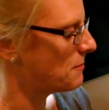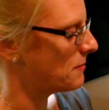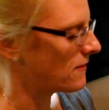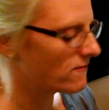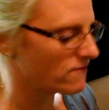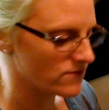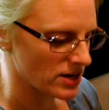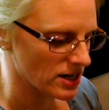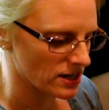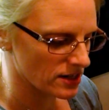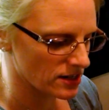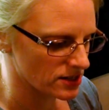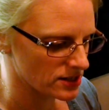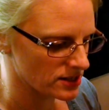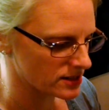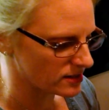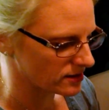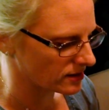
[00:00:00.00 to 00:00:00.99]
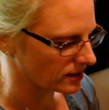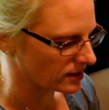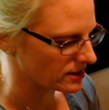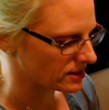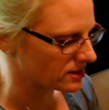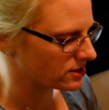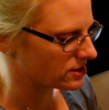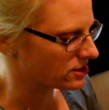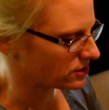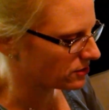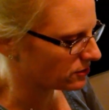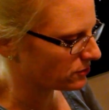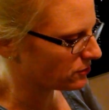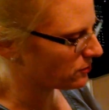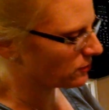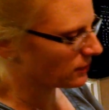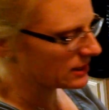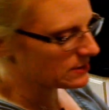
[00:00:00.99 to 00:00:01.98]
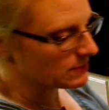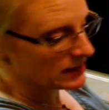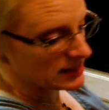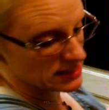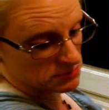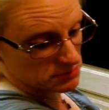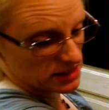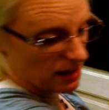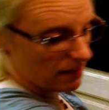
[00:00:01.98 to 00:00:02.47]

But first, let's make some